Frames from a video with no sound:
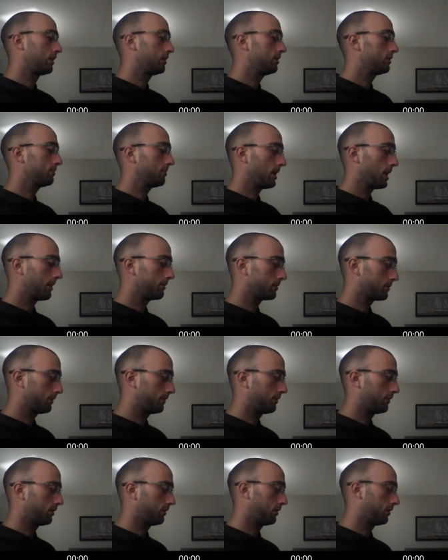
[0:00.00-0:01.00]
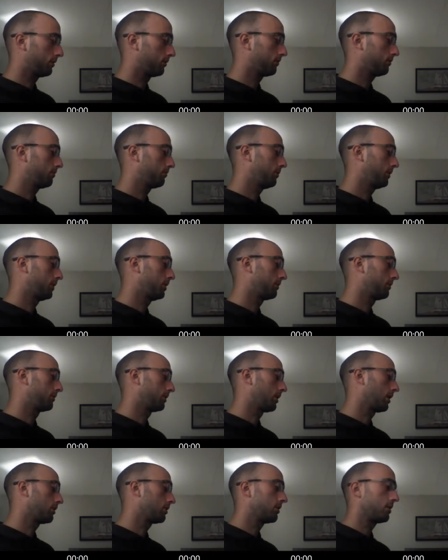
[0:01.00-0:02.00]
these maps, if you're putting them
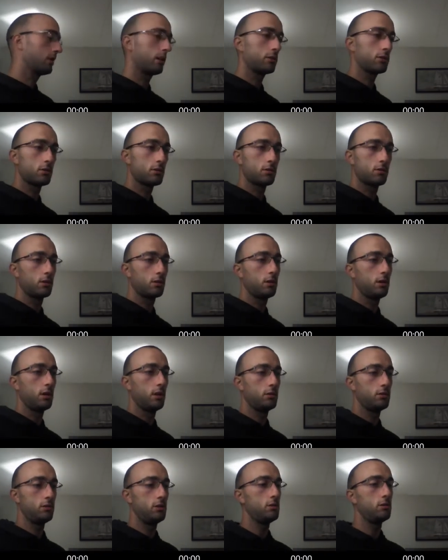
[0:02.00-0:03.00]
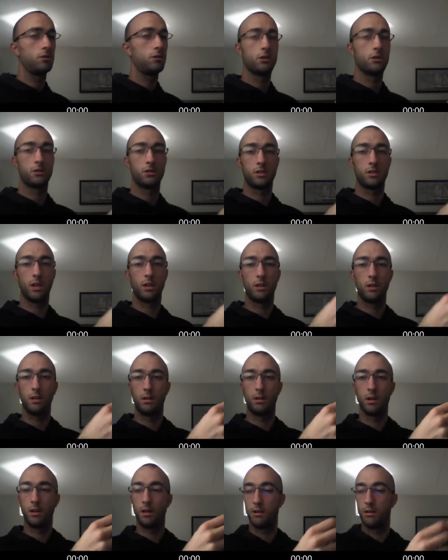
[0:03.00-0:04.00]
together, that's it's easier said than
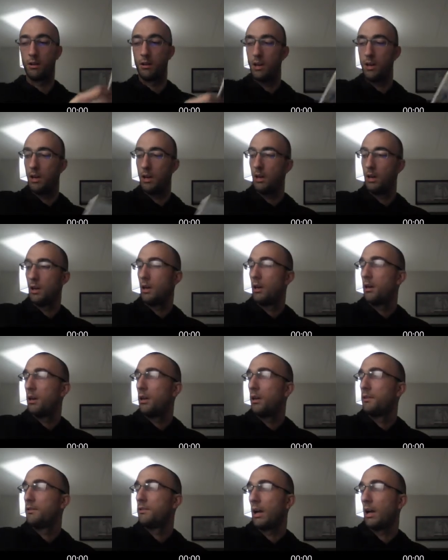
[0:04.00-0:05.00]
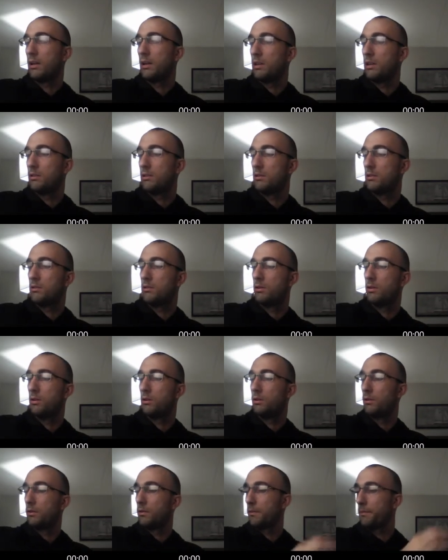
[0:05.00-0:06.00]
done. It's not easy
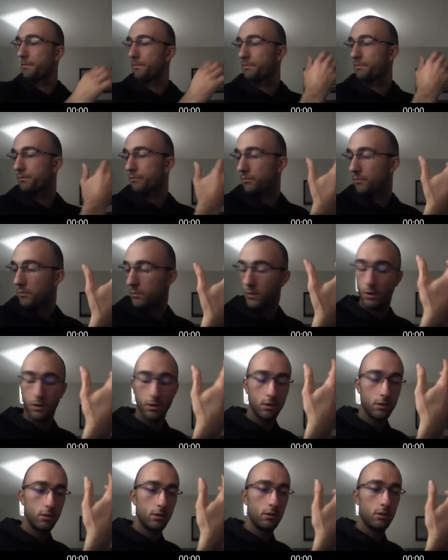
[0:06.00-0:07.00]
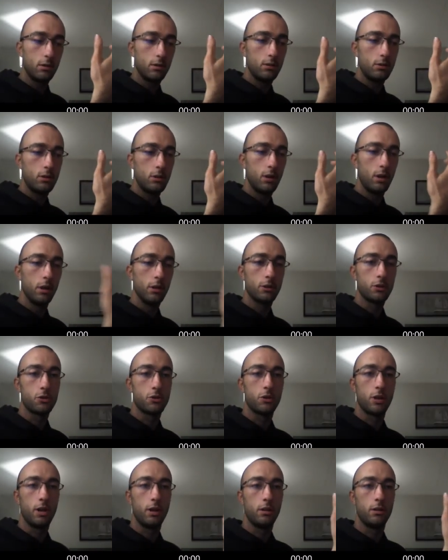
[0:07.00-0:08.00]
to to
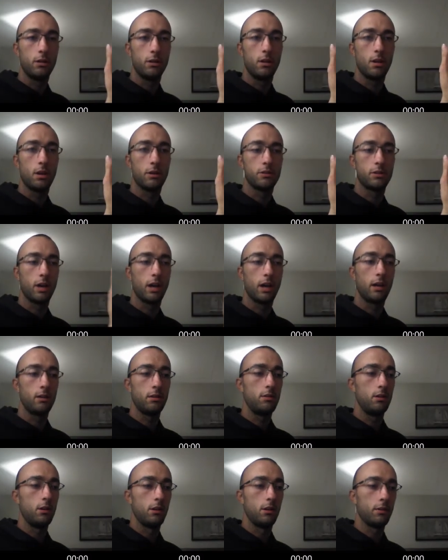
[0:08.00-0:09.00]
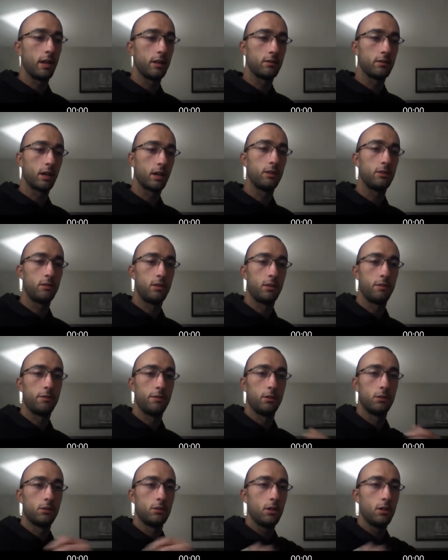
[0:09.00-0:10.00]
illustrate a size you know that size
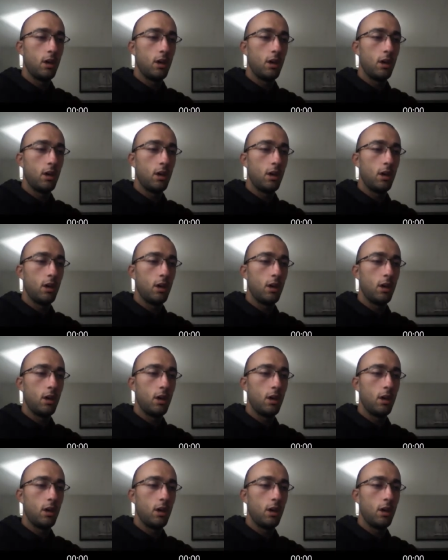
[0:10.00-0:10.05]
difference,